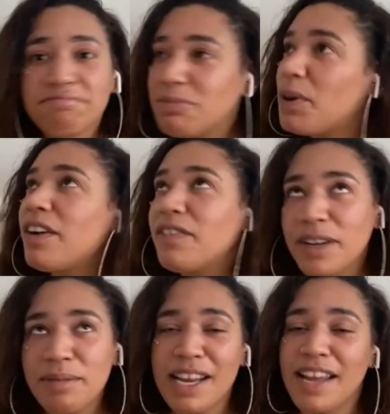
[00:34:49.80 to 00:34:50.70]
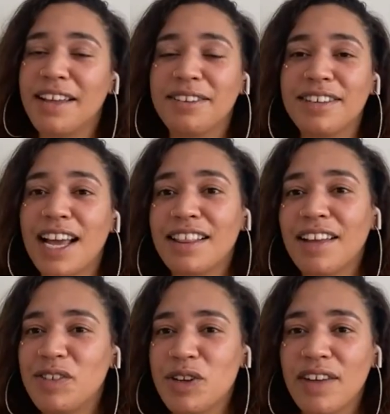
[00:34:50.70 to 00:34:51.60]
wherever I'm down, I
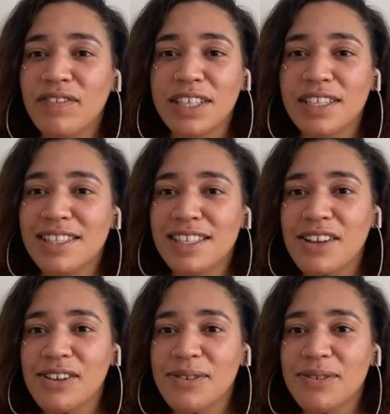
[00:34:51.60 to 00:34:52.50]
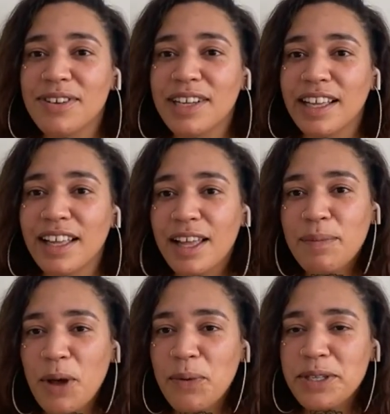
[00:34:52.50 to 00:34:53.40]
love traveling. So I'm
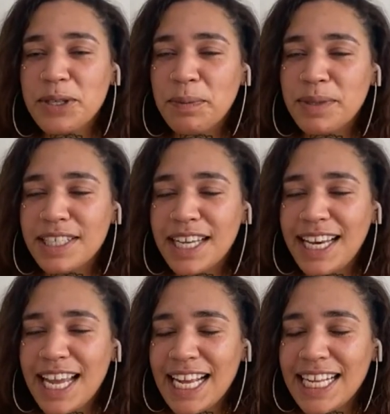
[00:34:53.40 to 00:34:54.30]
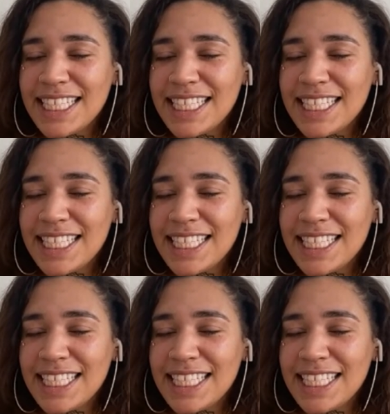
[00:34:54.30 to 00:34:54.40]
always open to connect.